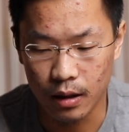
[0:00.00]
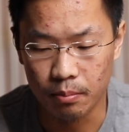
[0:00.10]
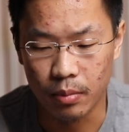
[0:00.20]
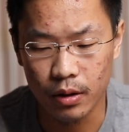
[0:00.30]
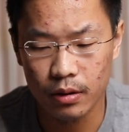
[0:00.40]
the
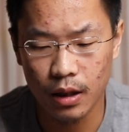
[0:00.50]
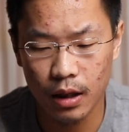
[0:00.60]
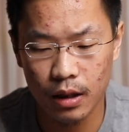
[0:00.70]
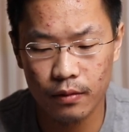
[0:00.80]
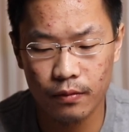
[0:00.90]
burn
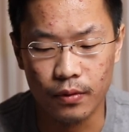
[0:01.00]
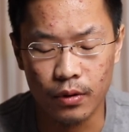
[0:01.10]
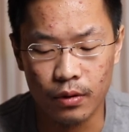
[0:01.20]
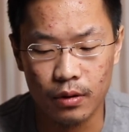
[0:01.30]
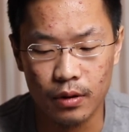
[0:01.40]
line
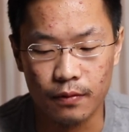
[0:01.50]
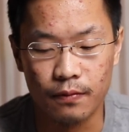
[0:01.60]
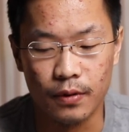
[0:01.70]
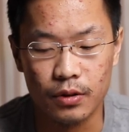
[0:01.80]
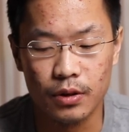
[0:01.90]
for the
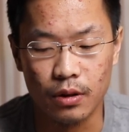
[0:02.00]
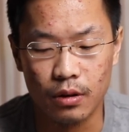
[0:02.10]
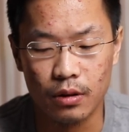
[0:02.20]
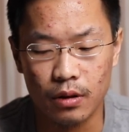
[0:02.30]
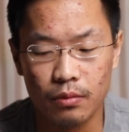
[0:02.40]
first
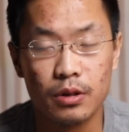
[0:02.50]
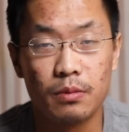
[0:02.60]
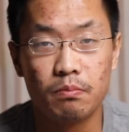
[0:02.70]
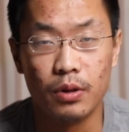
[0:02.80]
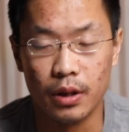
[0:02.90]
third, it was
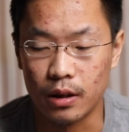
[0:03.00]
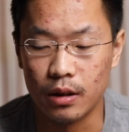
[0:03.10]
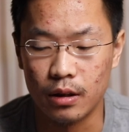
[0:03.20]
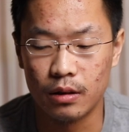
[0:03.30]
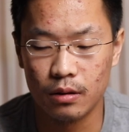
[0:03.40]
pretty
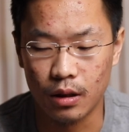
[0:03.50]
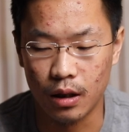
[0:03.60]
good.